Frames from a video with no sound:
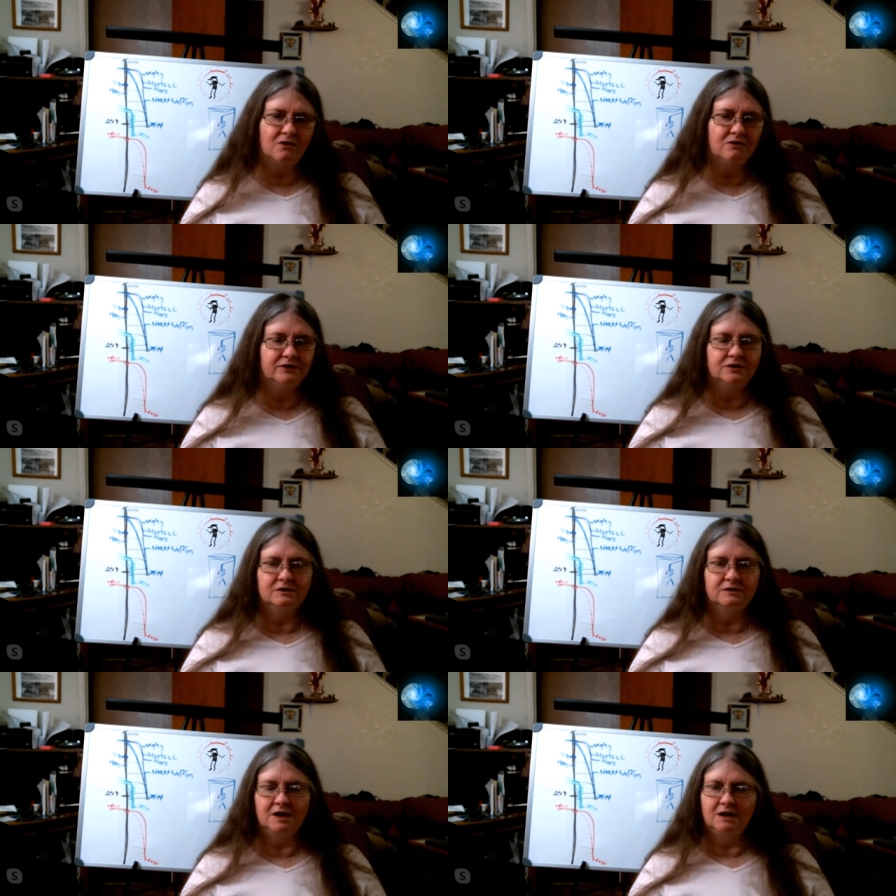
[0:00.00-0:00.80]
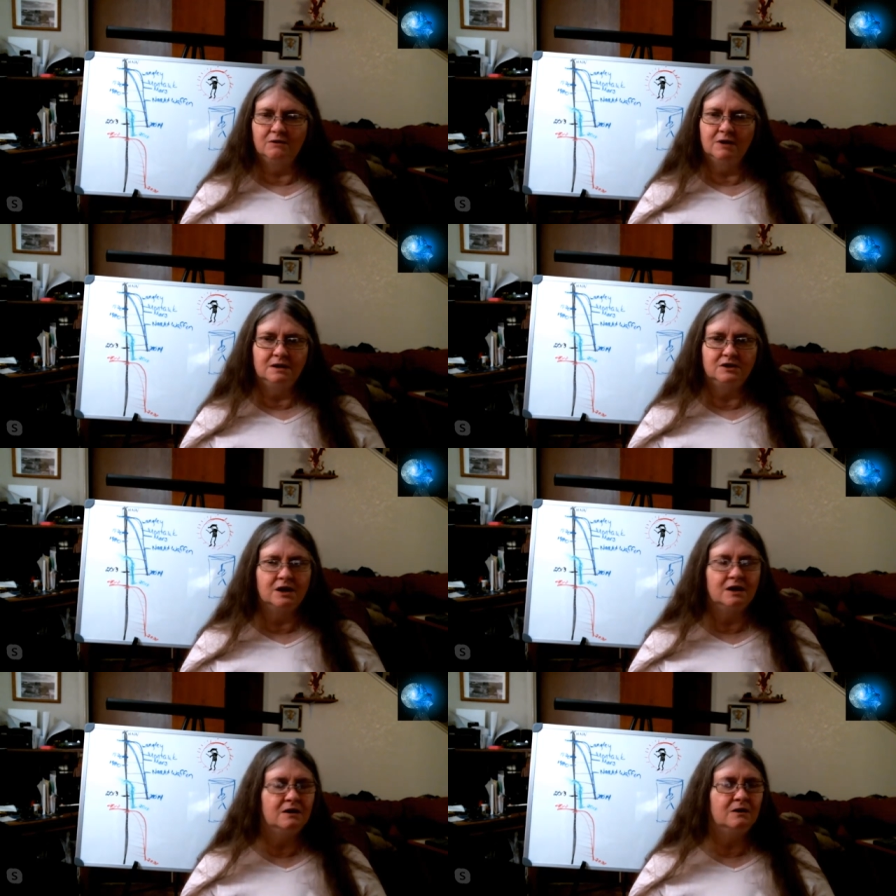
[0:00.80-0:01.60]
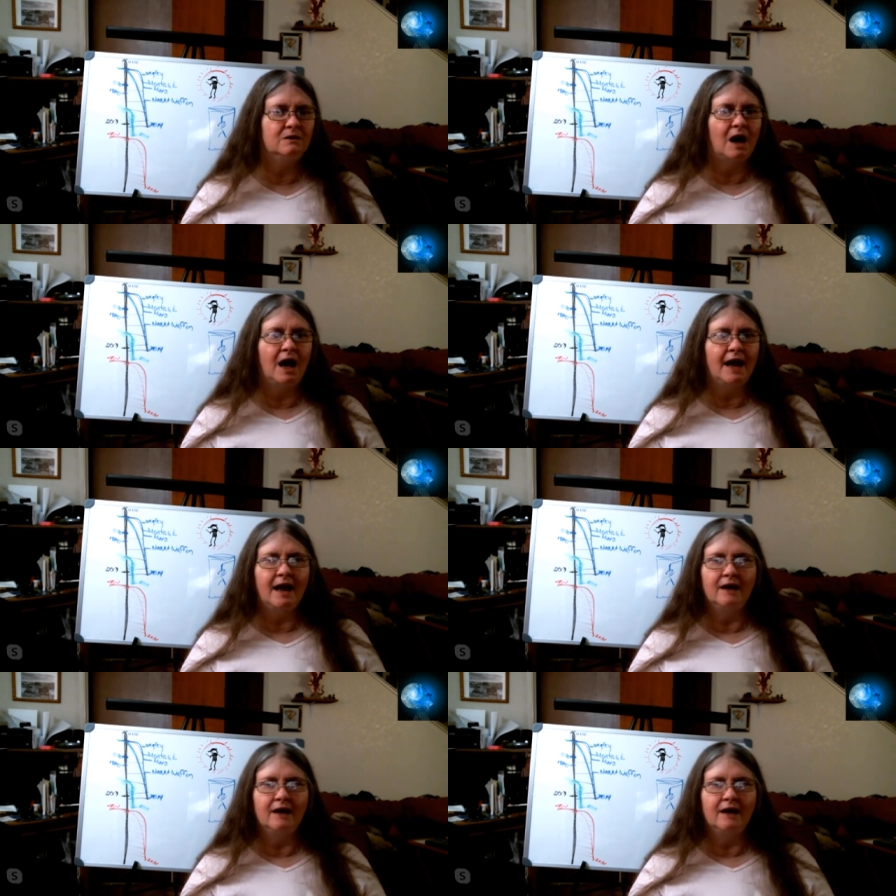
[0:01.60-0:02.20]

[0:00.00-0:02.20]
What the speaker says: they take over, they run the show.